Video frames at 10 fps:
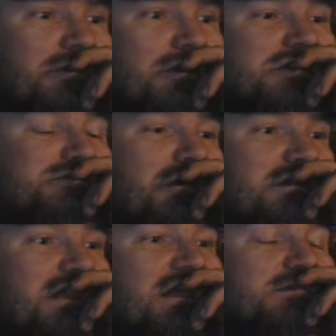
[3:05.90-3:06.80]
Billings,
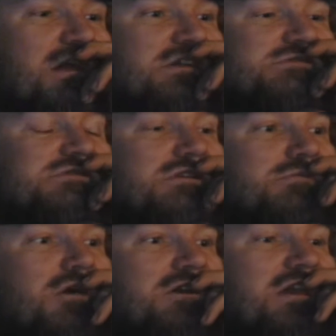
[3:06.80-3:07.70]
Montana, Miles City,
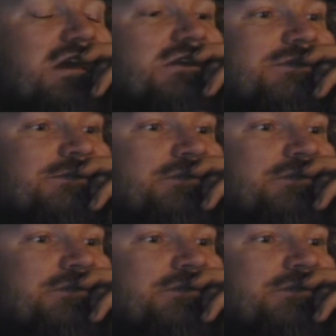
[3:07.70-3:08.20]
Montana.